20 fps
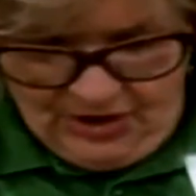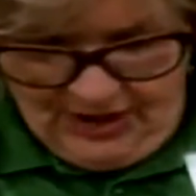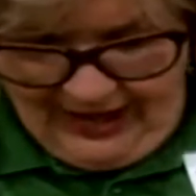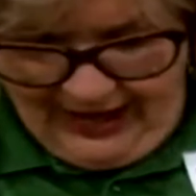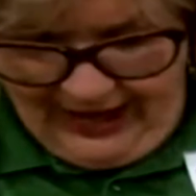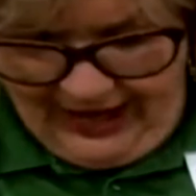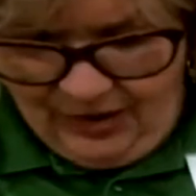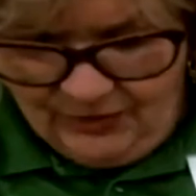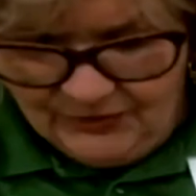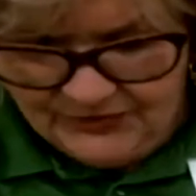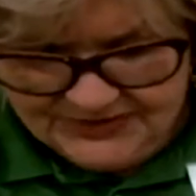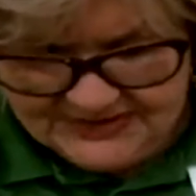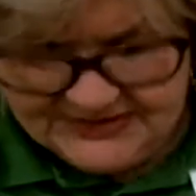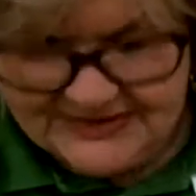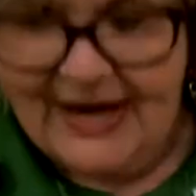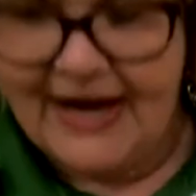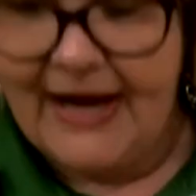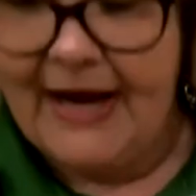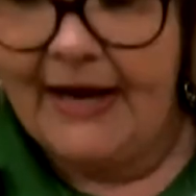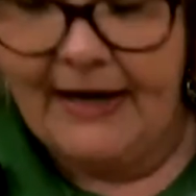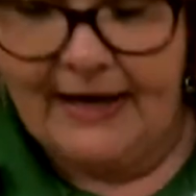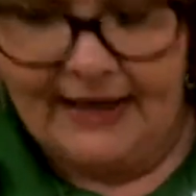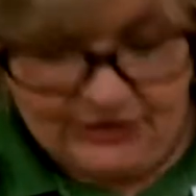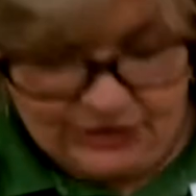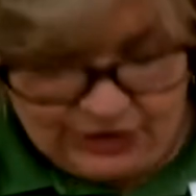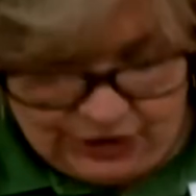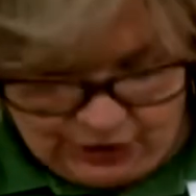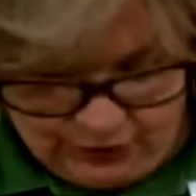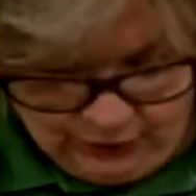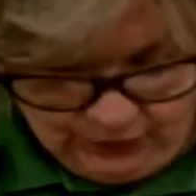I'll say it
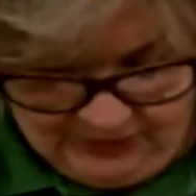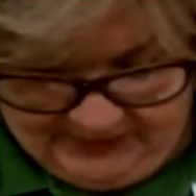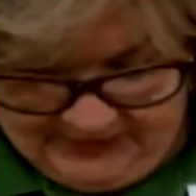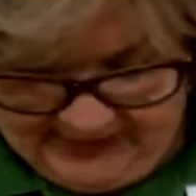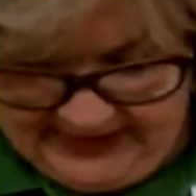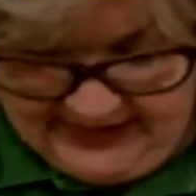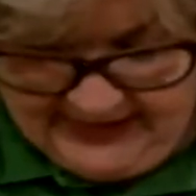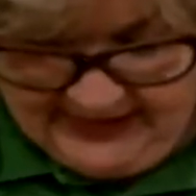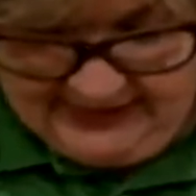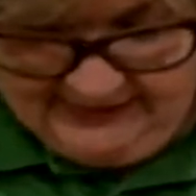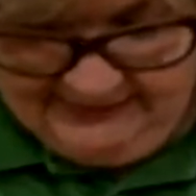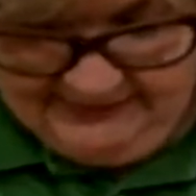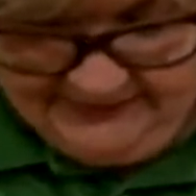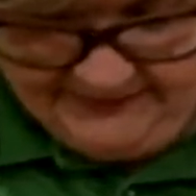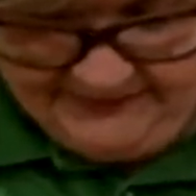and you repeat it.